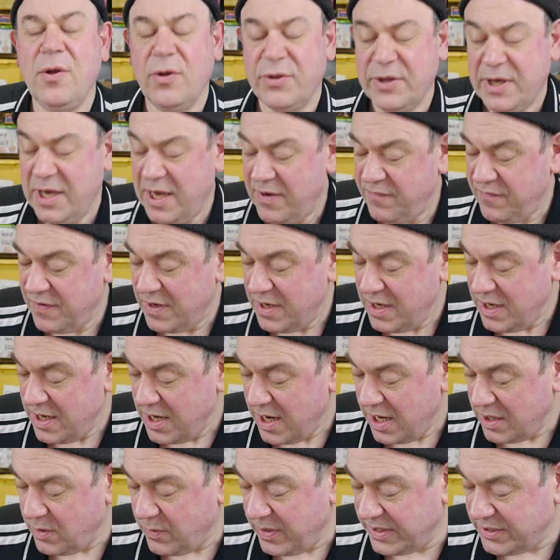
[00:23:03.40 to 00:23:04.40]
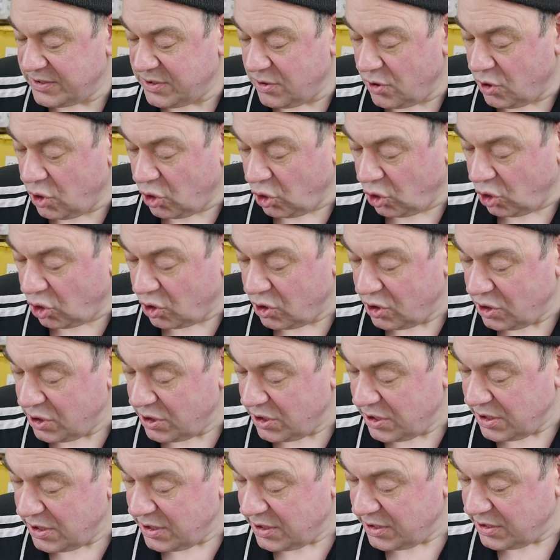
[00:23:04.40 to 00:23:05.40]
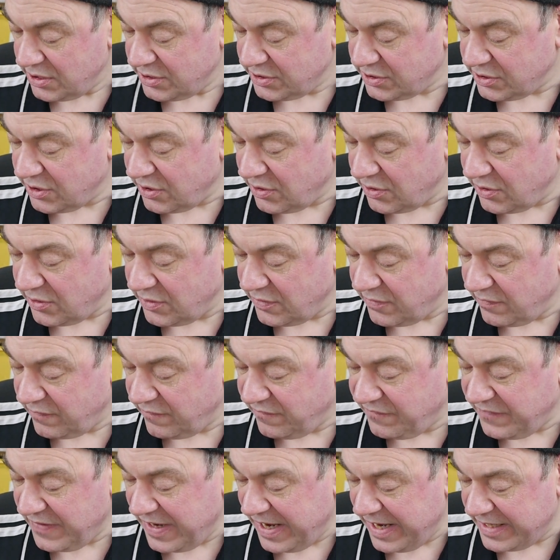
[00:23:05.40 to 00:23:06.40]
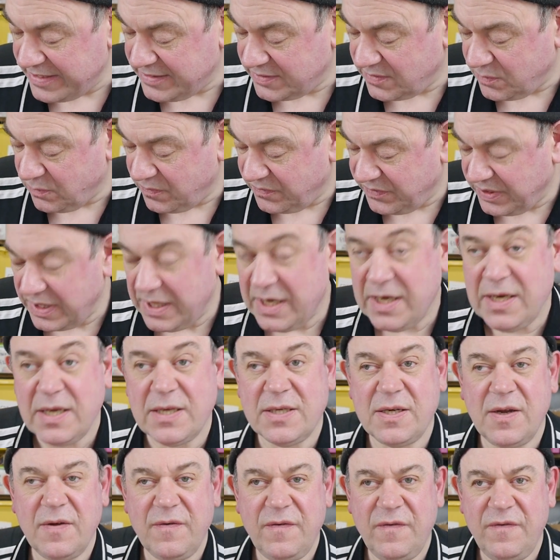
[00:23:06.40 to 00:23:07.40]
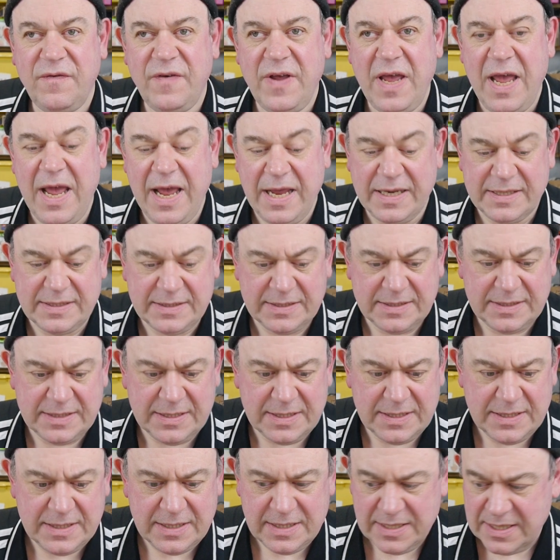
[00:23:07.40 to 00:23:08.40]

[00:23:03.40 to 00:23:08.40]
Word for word: North Cave, and I went to Hull. So first things first.